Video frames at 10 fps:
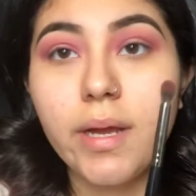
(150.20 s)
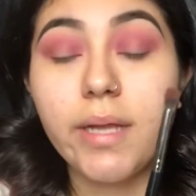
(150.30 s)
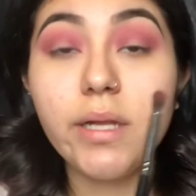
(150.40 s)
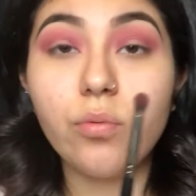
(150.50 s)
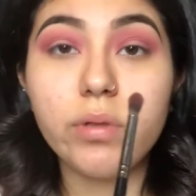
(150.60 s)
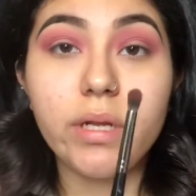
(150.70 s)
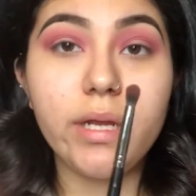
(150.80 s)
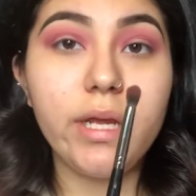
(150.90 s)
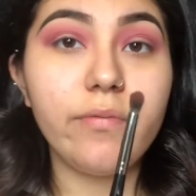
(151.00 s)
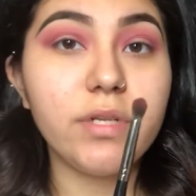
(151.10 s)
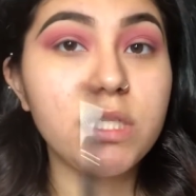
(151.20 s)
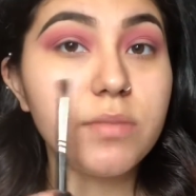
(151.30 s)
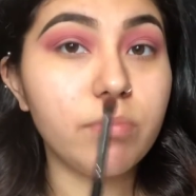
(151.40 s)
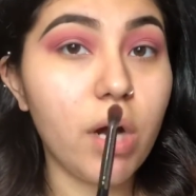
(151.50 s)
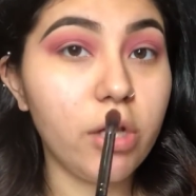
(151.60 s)
And then with an even
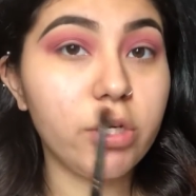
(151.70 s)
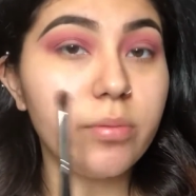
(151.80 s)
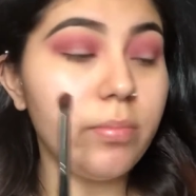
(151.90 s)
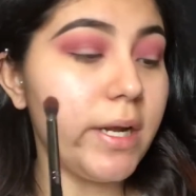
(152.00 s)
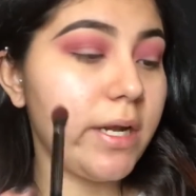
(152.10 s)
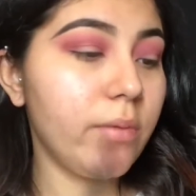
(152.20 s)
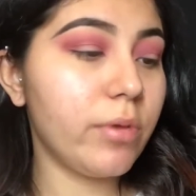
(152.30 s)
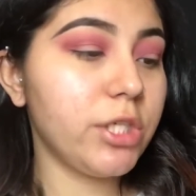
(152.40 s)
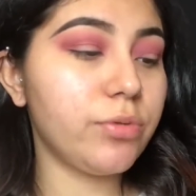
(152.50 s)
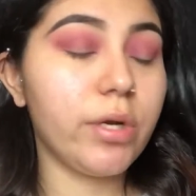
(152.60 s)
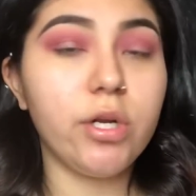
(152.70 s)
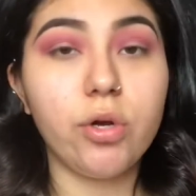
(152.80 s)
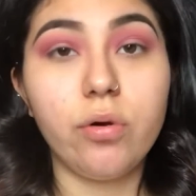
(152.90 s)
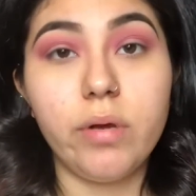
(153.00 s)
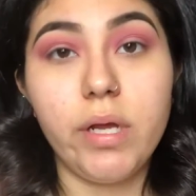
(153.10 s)
smaller blending brush, we're going to
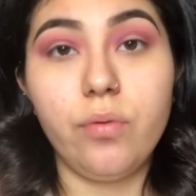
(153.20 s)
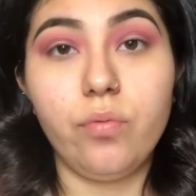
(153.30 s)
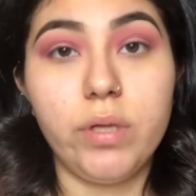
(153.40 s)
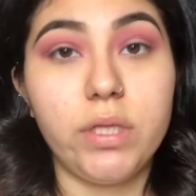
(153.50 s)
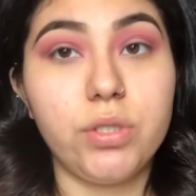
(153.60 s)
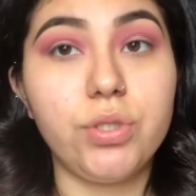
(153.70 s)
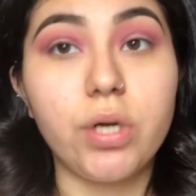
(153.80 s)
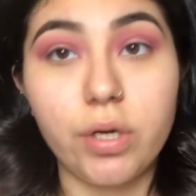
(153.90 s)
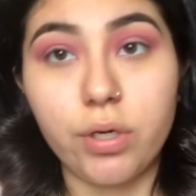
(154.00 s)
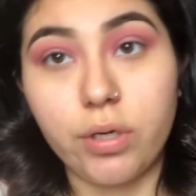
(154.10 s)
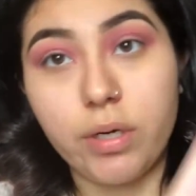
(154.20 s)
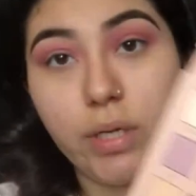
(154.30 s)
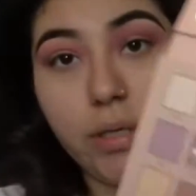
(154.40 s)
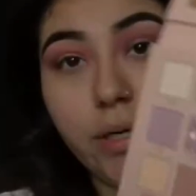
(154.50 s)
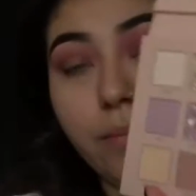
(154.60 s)
go in with the darker
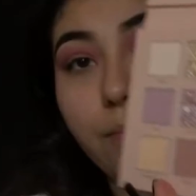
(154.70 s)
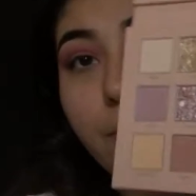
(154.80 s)
color.